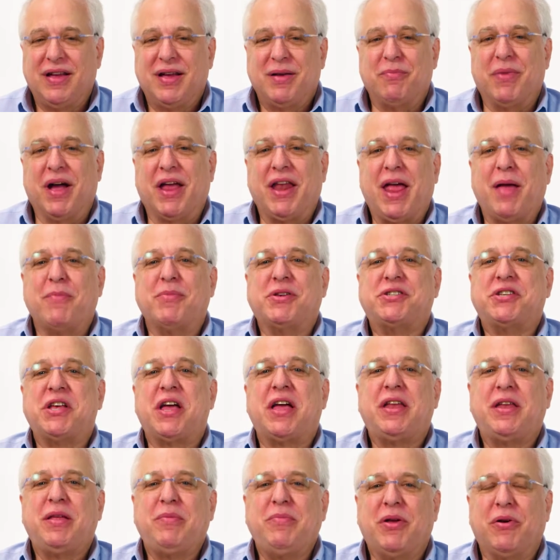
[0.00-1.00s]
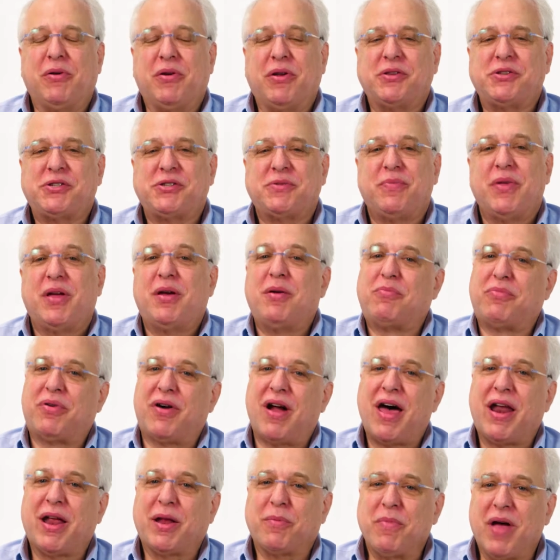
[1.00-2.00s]
My name is Andy Munitz,
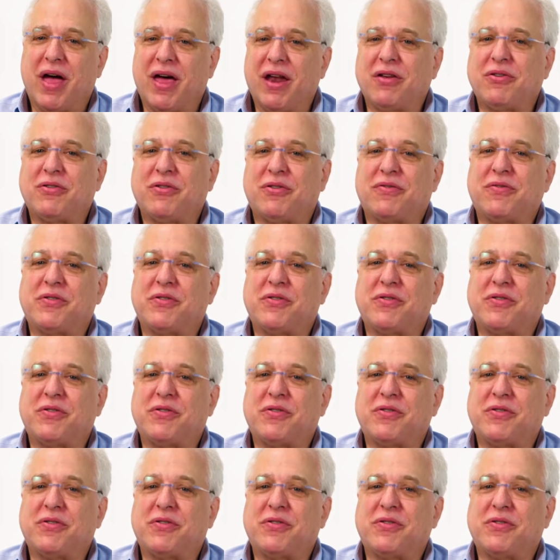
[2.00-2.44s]
Product Manager